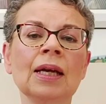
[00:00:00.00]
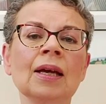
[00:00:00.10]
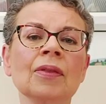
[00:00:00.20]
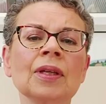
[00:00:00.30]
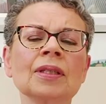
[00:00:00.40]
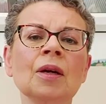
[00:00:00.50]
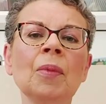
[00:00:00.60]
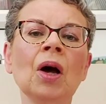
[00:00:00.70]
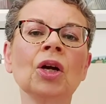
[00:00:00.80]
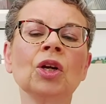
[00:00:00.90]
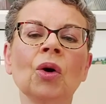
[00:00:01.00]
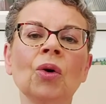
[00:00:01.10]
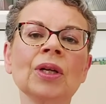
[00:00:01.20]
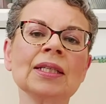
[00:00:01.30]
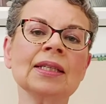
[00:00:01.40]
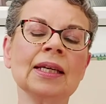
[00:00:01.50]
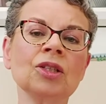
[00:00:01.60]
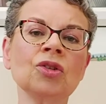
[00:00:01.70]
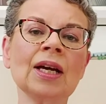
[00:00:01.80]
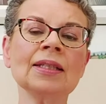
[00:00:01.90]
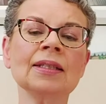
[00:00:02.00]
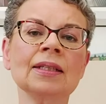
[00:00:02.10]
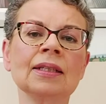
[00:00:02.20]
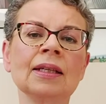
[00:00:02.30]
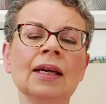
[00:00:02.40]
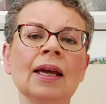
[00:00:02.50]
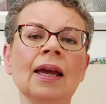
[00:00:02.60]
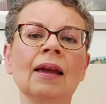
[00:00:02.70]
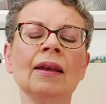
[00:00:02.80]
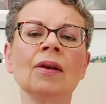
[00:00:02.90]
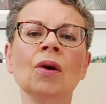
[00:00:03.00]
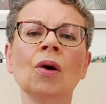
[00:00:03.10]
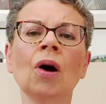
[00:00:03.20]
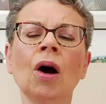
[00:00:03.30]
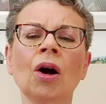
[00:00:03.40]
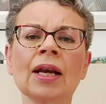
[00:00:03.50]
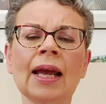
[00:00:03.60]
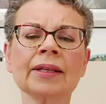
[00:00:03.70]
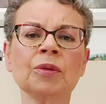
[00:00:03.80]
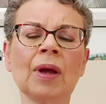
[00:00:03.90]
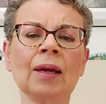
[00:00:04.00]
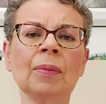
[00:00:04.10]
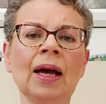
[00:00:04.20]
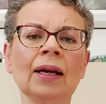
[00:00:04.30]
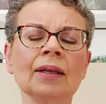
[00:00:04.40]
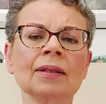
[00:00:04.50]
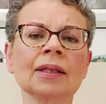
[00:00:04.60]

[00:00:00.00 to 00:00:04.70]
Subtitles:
that somehow God isn't interested in our next pay packet,